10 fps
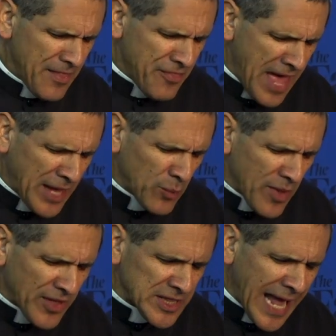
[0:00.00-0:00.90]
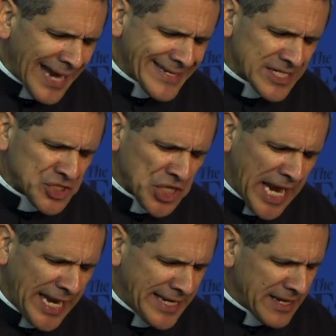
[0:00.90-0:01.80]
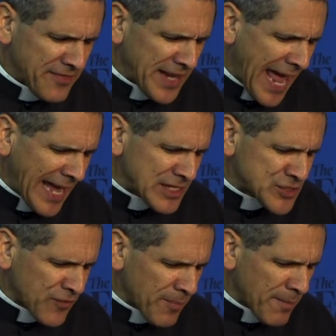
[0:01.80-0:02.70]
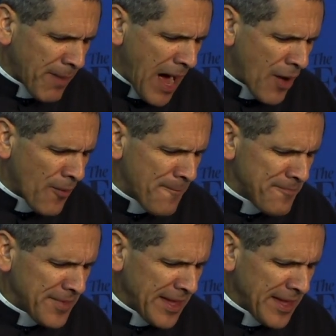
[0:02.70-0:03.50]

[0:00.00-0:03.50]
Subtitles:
Then, with a light chain that hangs from the bow,